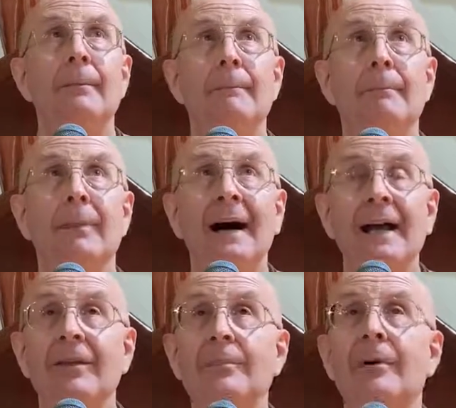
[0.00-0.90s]
by
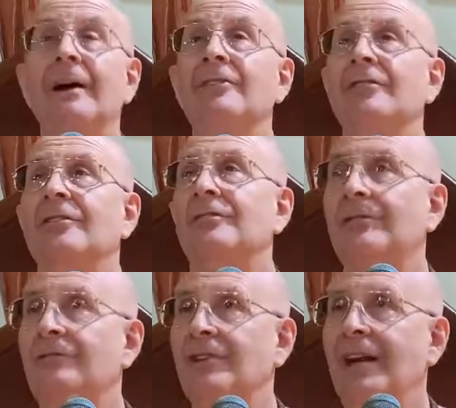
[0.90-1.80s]
the process
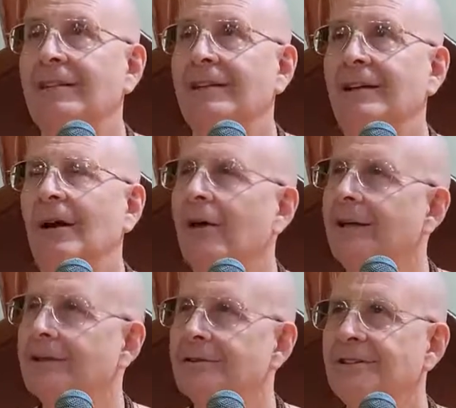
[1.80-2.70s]
of chanting
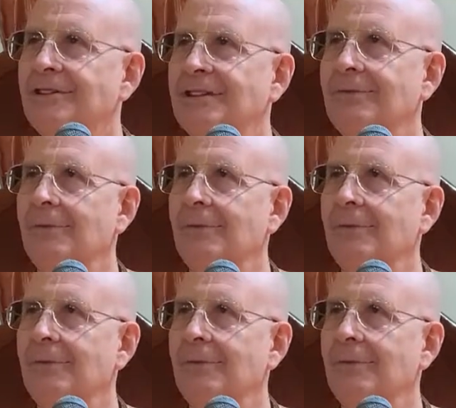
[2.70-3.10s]
Hare Krishna,